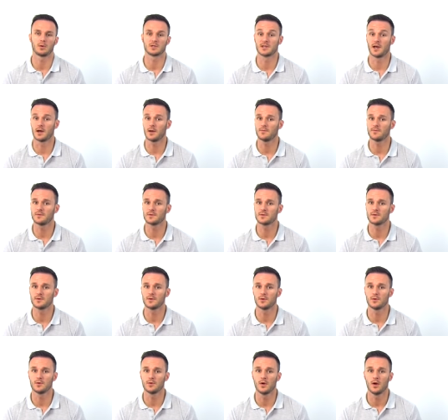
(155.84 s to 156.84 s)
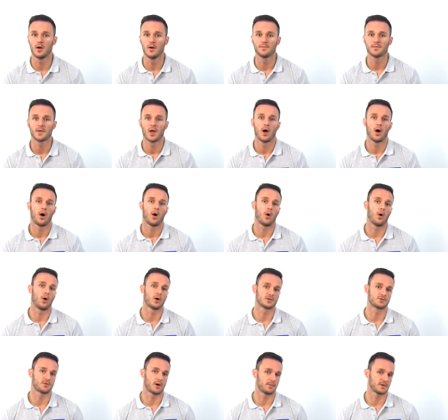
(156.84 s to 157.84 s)
was helpful to you
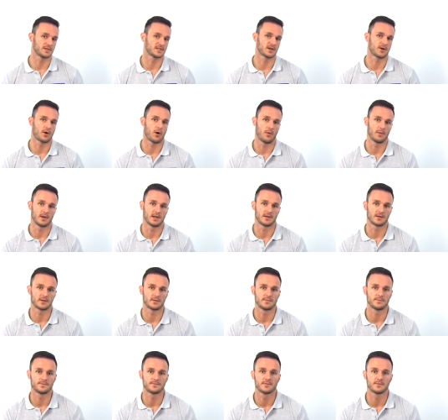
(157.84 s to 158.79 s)
or drop us a comment.